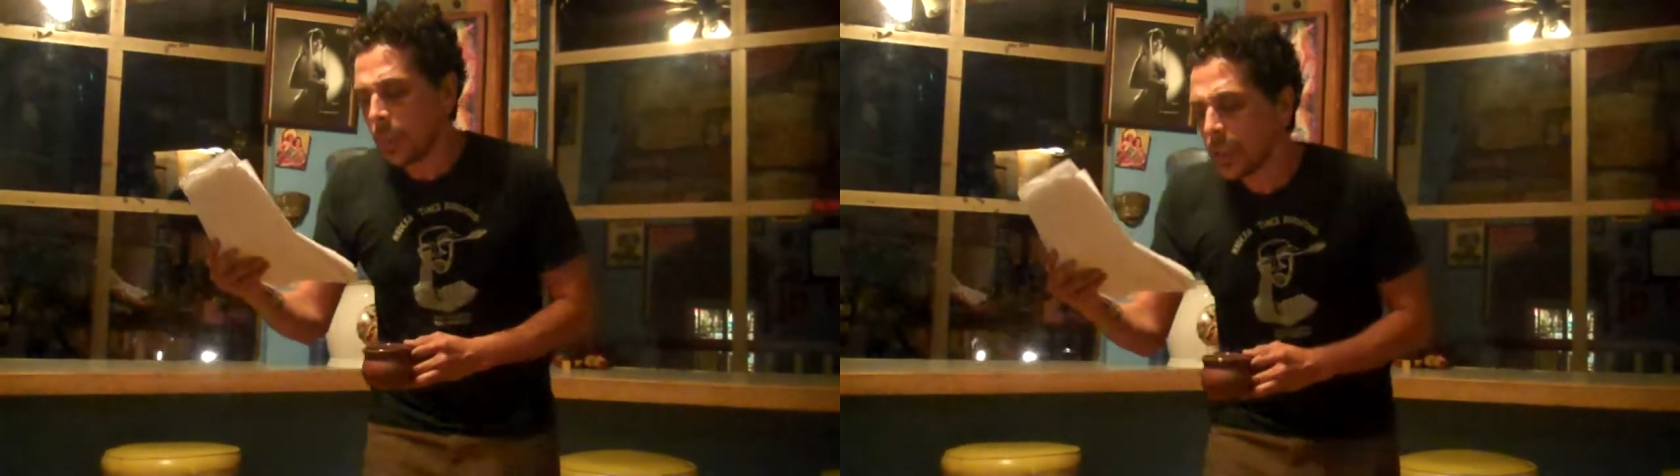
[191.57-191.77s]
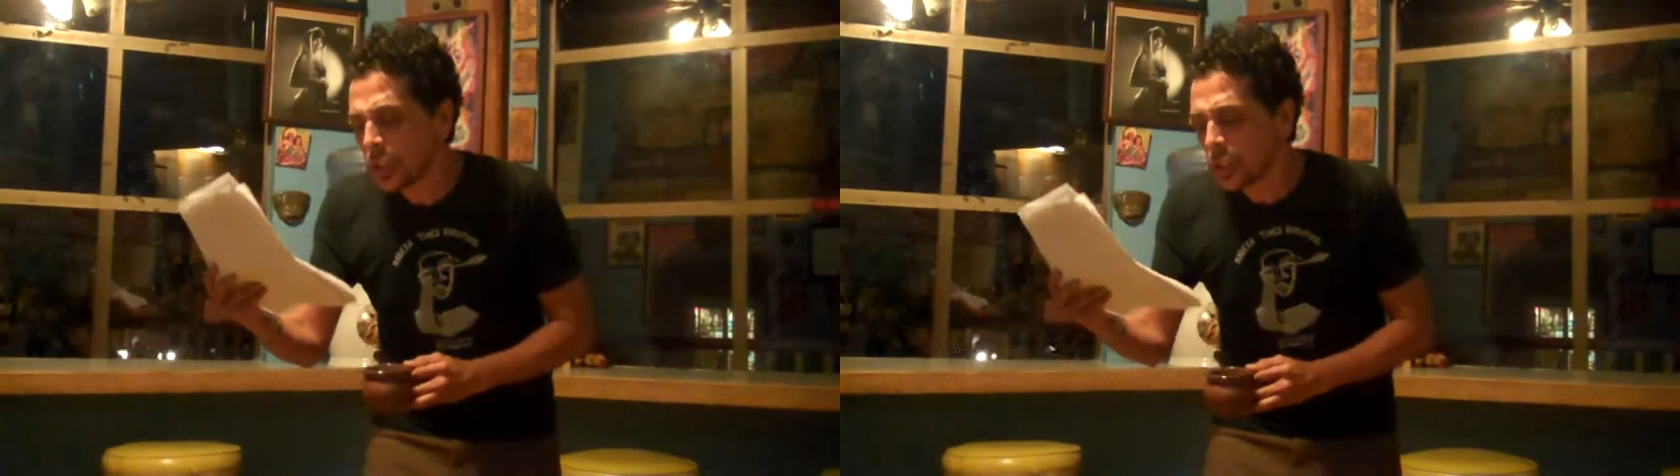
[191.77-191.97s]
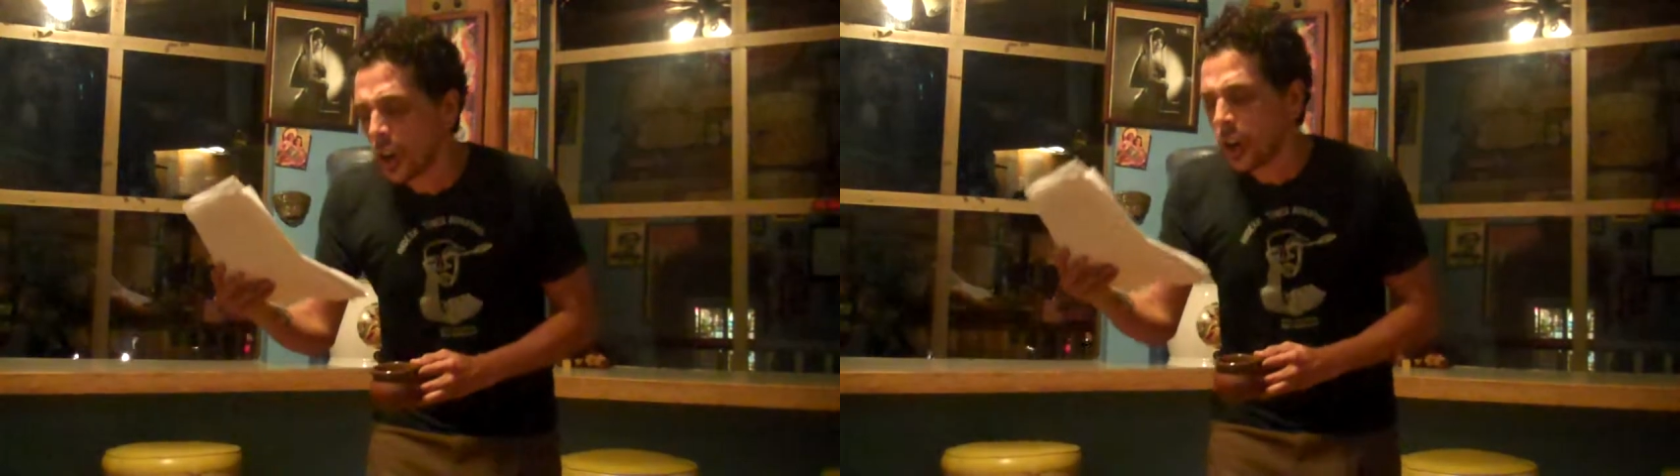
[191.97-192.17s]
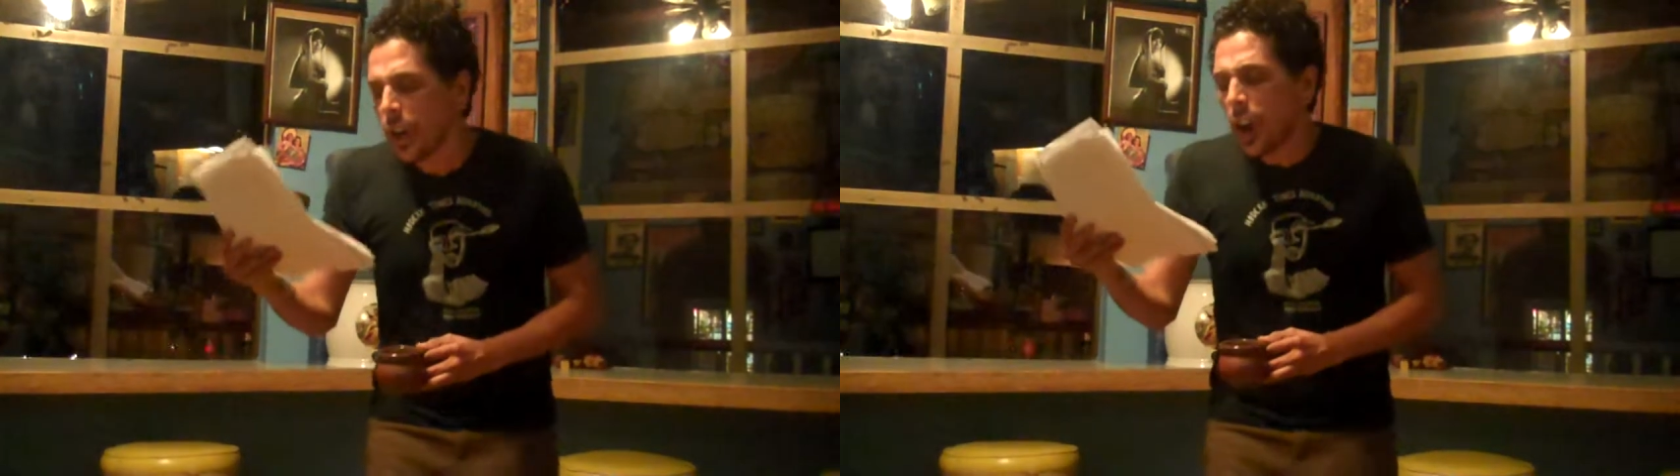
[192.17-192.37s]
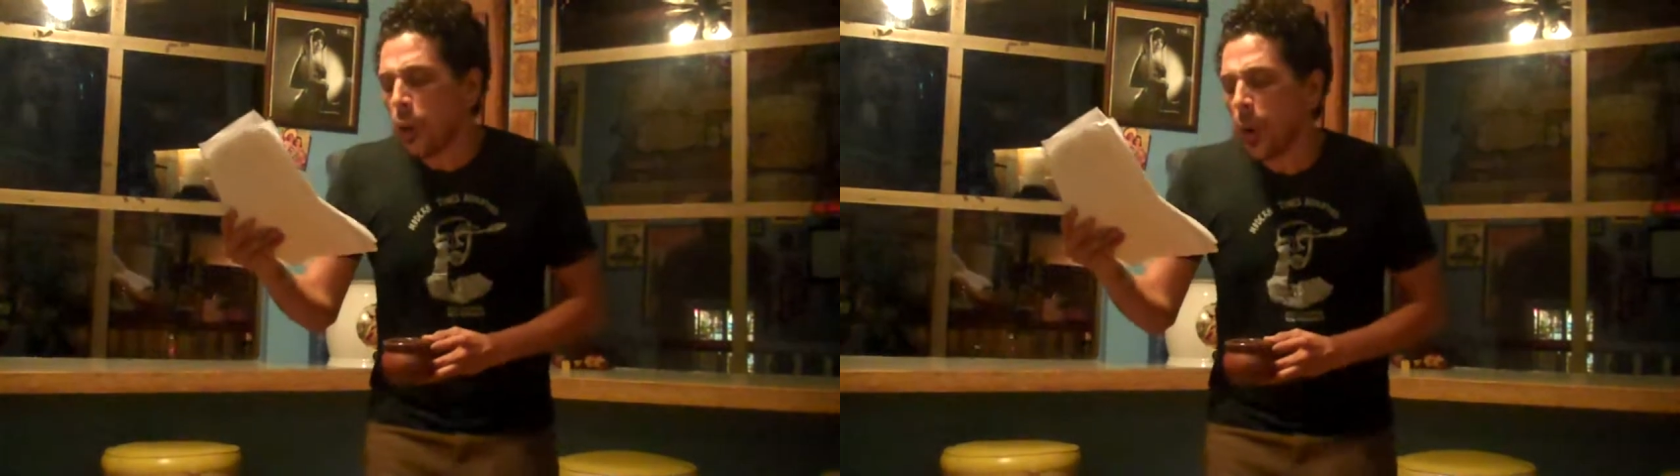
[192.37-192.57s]
I want to
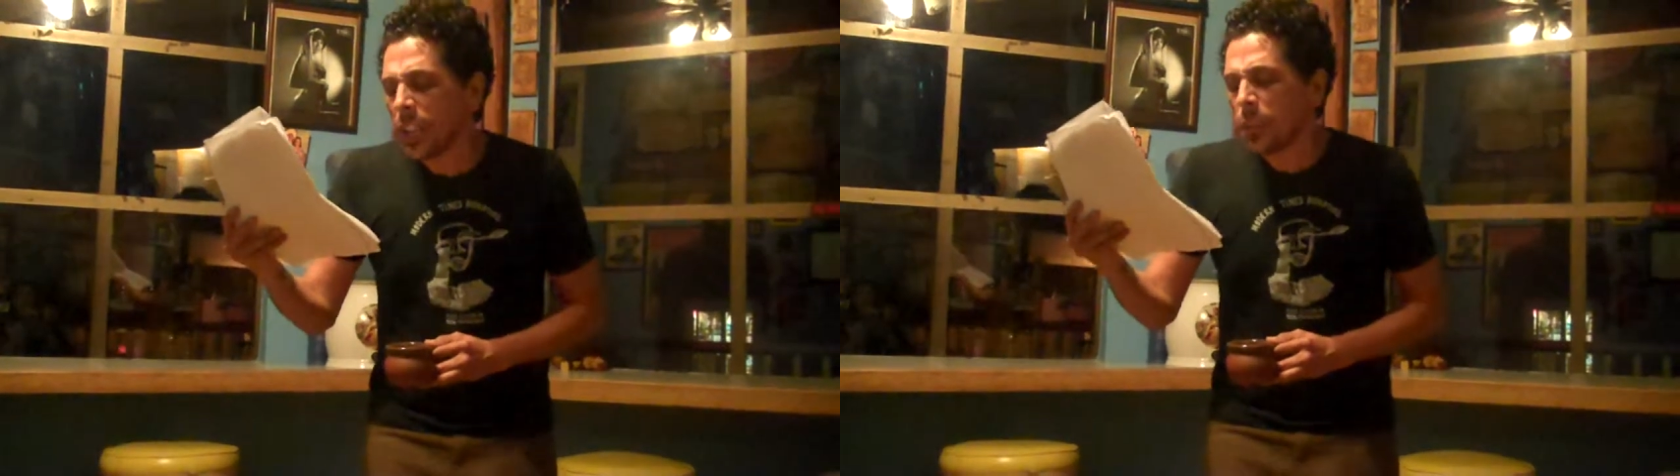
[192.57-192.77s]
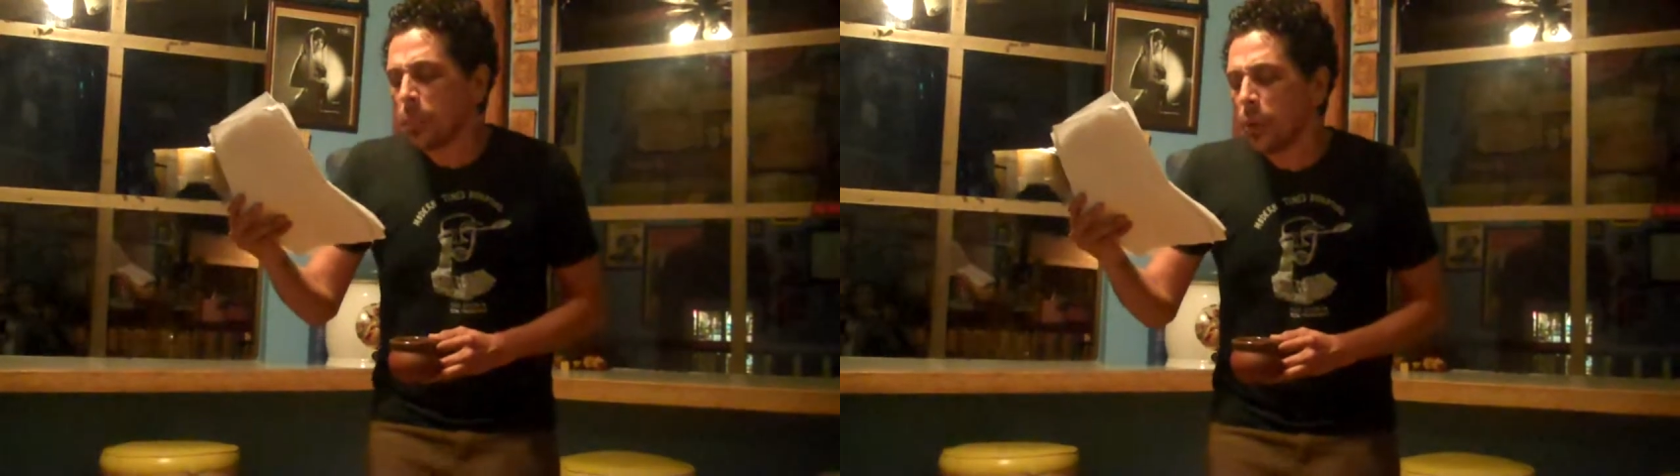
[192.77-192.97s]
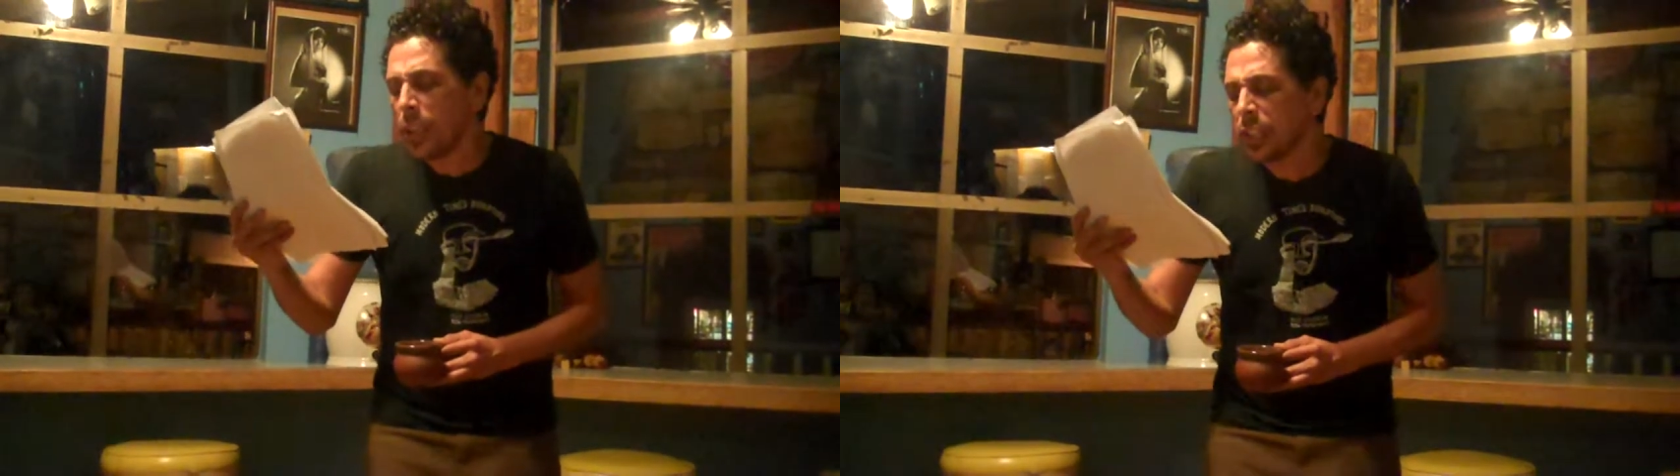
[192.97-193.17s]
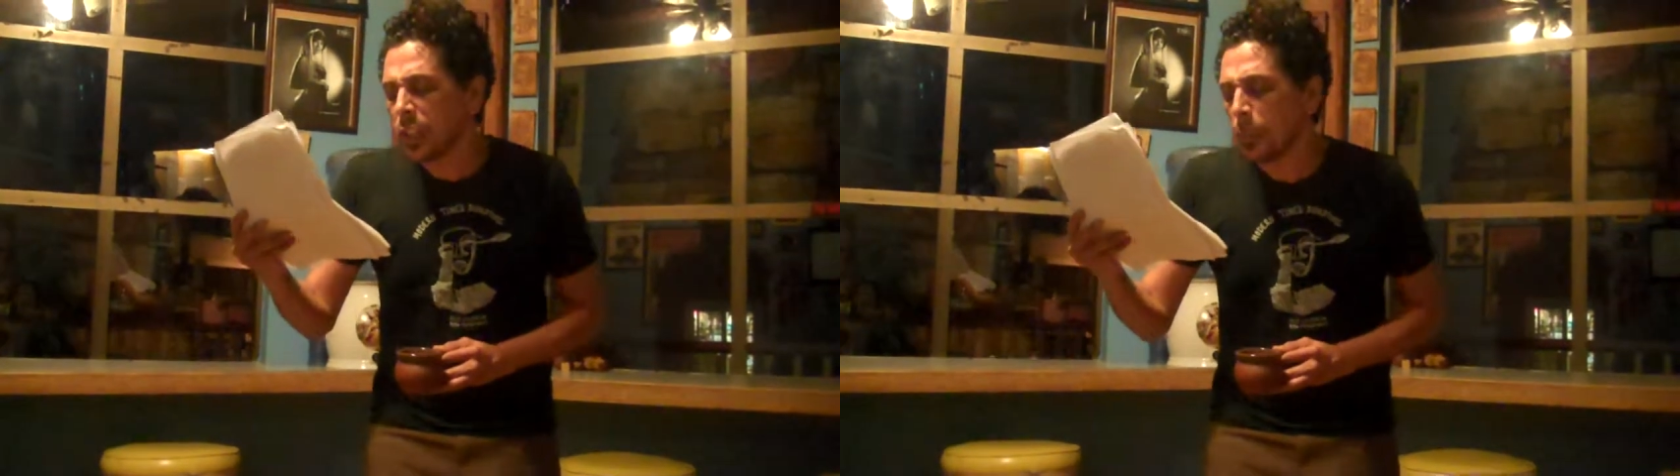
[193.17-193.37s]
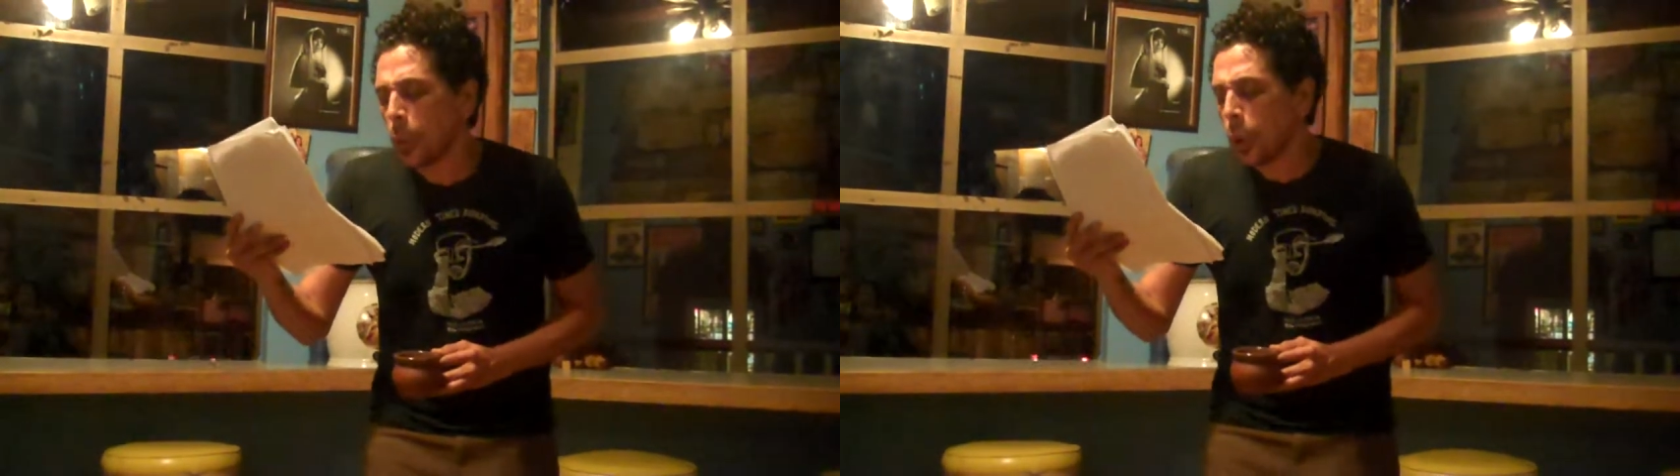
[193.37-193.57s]
start a West Marin
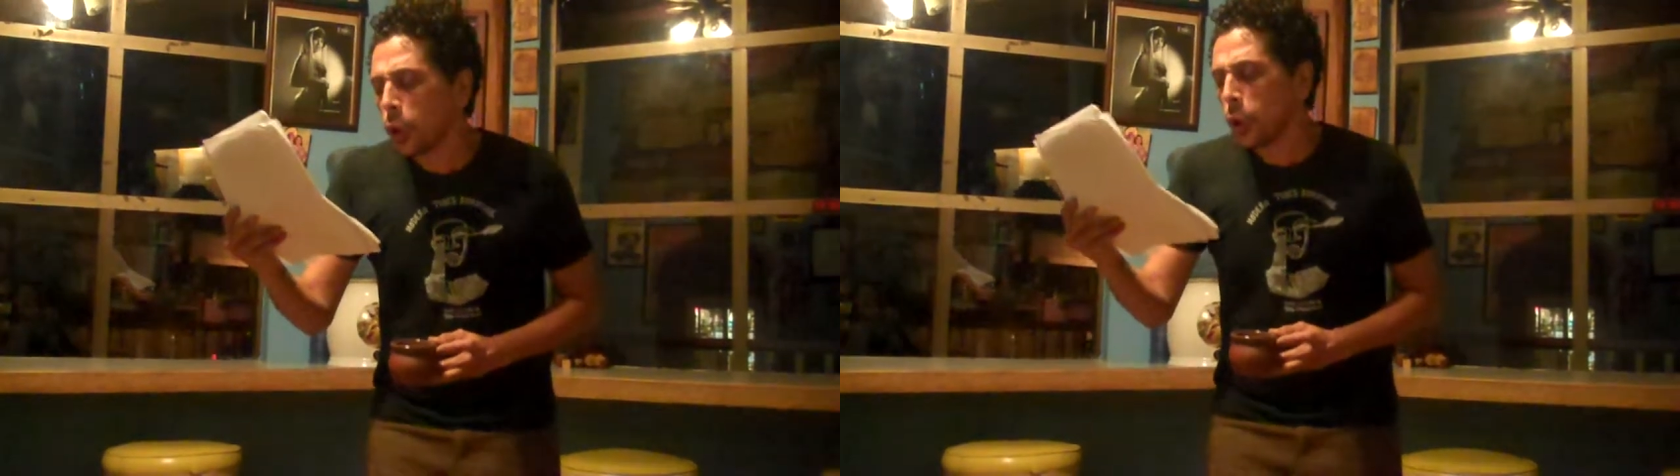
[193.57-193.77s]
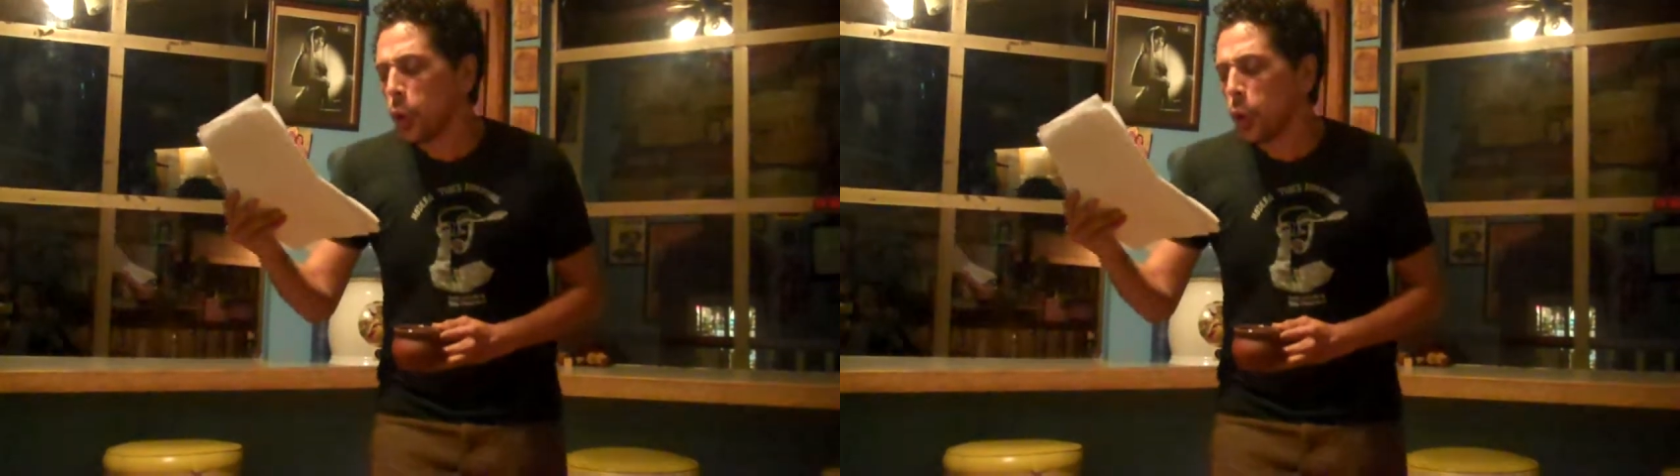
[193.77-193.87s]
support